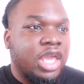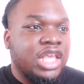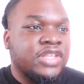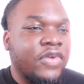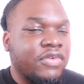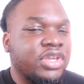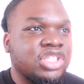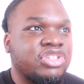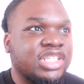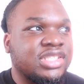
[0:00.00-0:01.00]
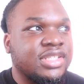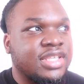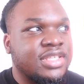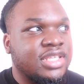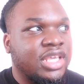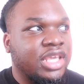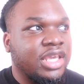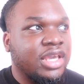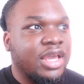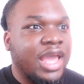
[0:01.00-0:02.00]
It's very interesting to
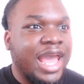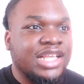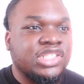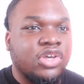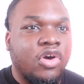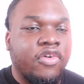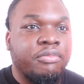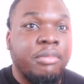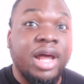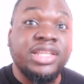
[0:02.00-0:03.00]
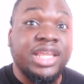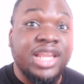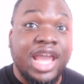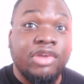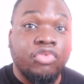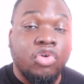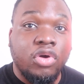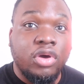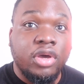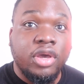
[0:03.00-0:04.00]
see, as of Monday Night
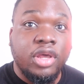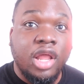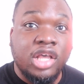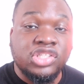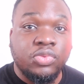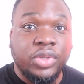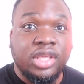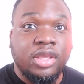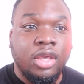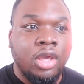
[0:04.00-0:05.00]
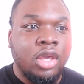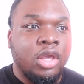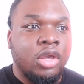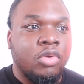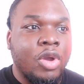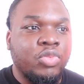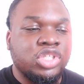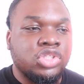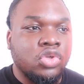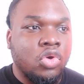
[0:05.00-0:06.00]
Raw last week, when
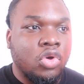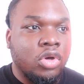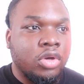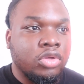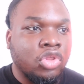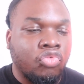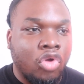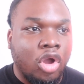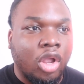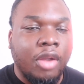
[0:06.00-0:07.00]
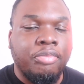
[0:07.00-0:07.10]
we saw The Rock